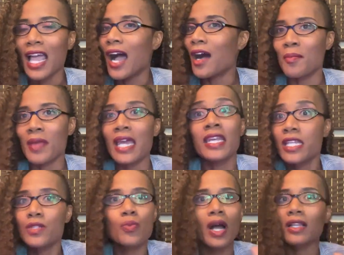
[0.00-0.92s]
And
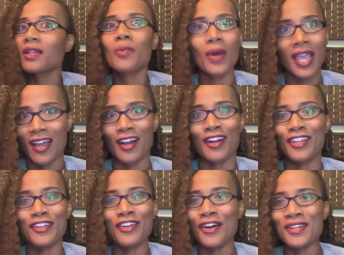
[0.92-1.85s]
he's well aware,
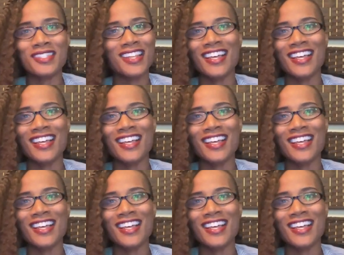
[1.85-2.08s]
you know, it's